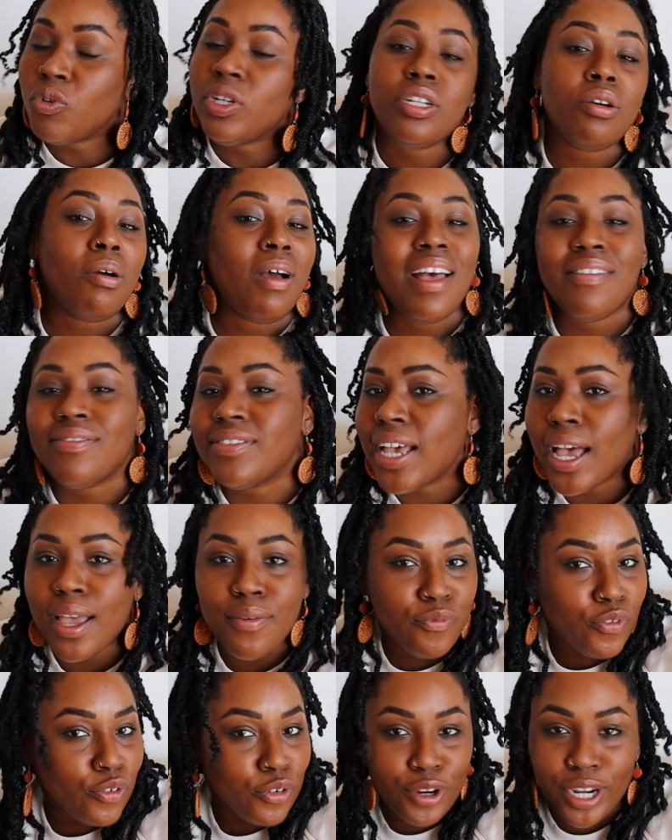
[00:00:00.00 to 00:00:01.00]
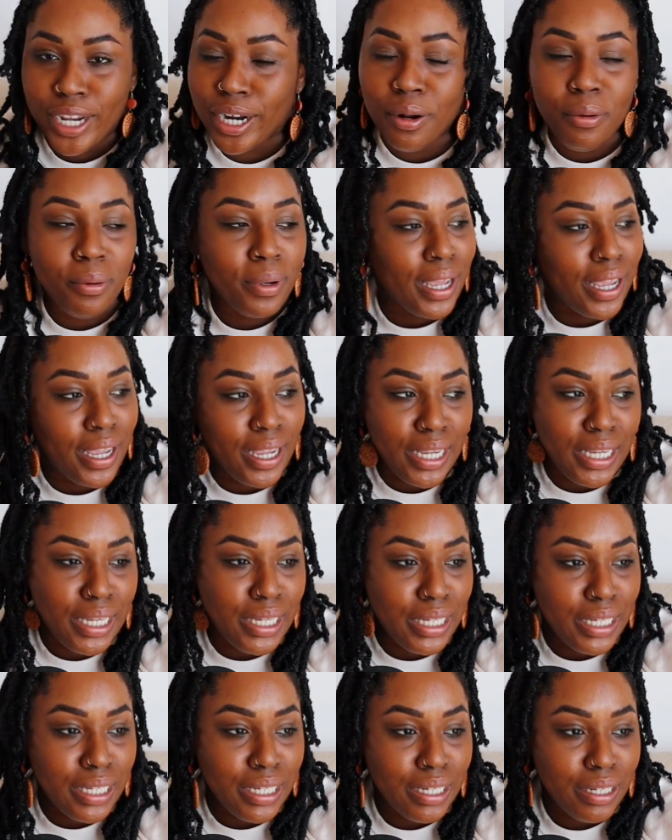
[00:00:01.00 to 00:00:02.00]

We don't have time for it, okay?